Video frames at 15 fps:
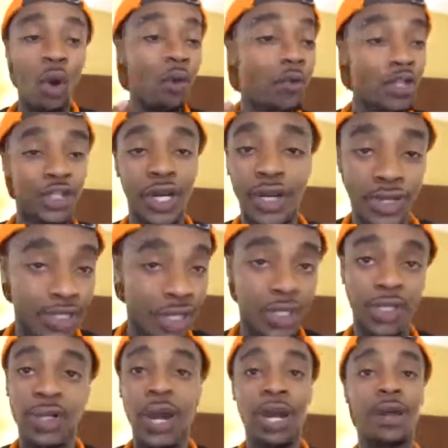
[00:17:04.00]
overdrink.
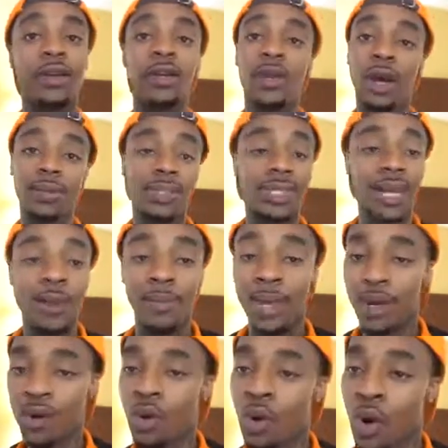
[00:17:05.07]
Just try to, you know what I'm saying,
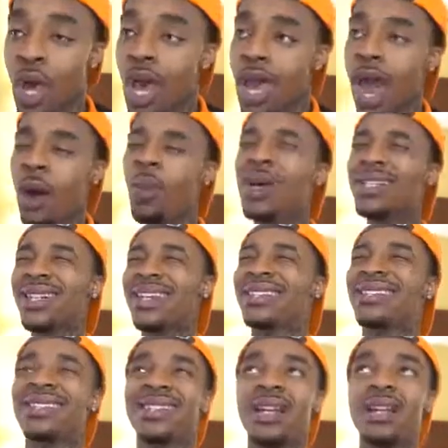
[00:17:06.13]
be cool. I wasn't
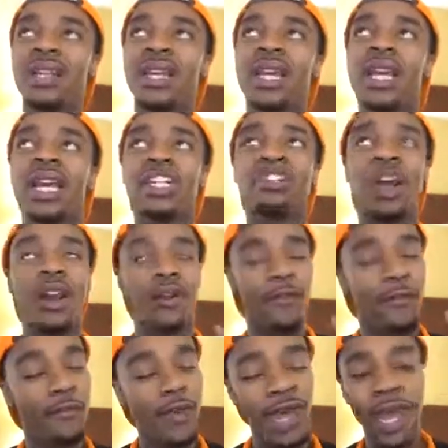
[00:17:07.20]
necessarily trying to
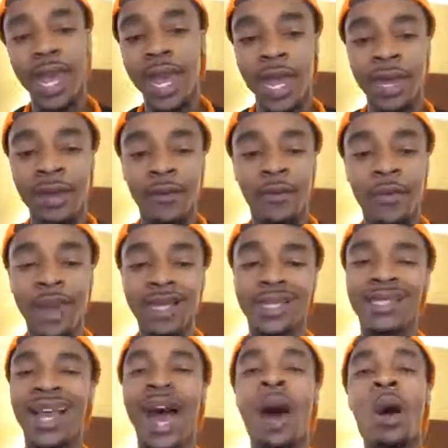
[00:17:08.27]
fit in, if it makes
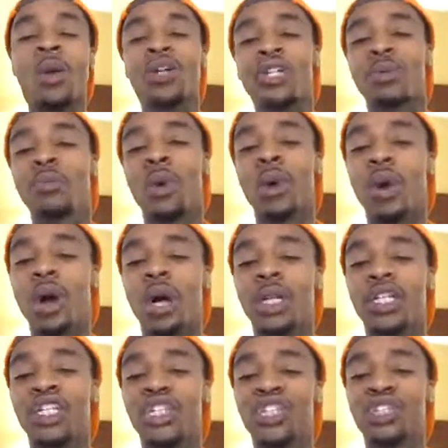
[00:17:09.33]
sense. I was just more
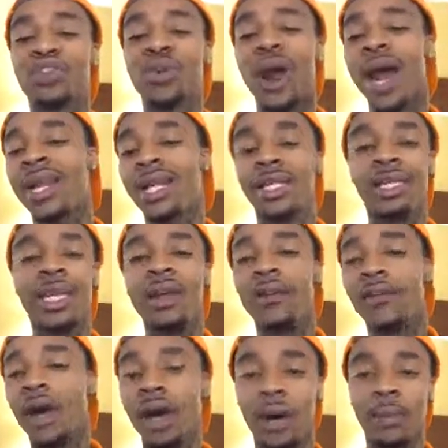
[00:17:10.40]
on trying to
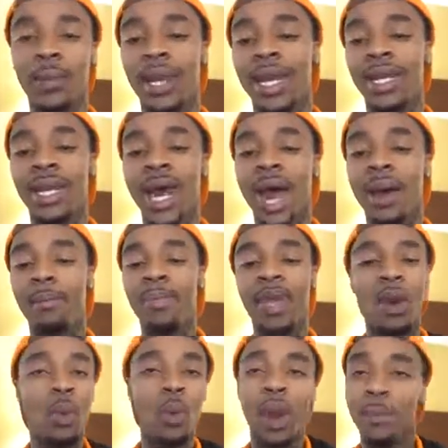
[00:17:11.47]
live up and not
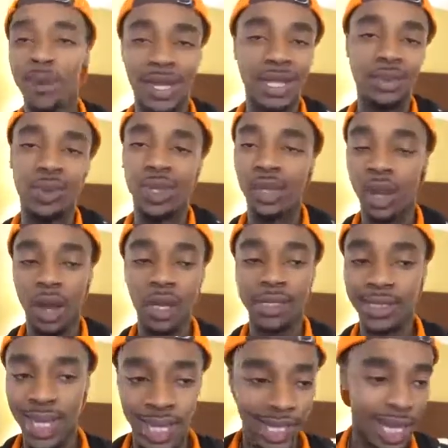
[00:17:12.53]
be a wimp because we
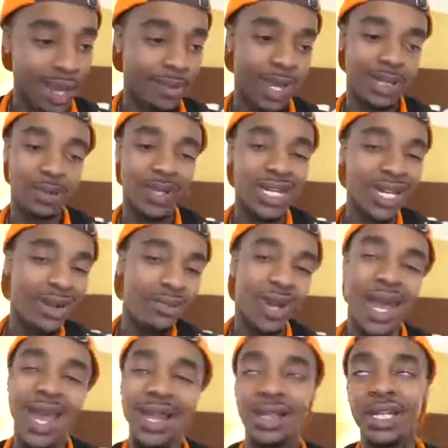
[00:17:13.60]
lost that game. That's when
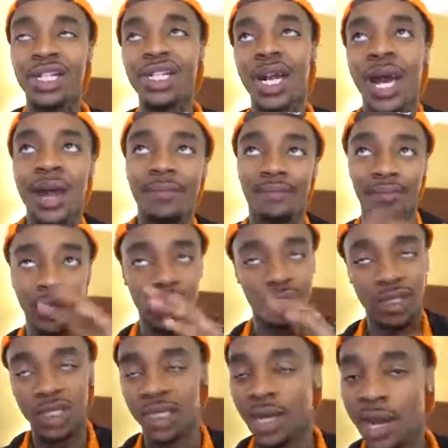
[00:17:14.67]
I hit the shot,
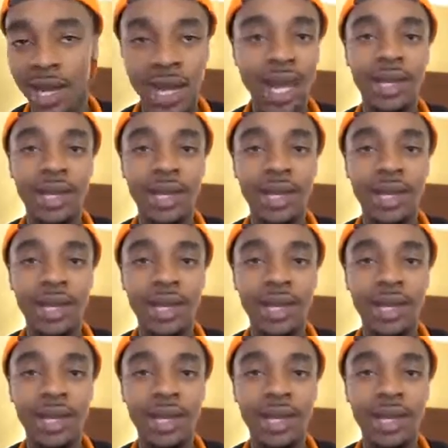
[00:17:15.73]
took the shot,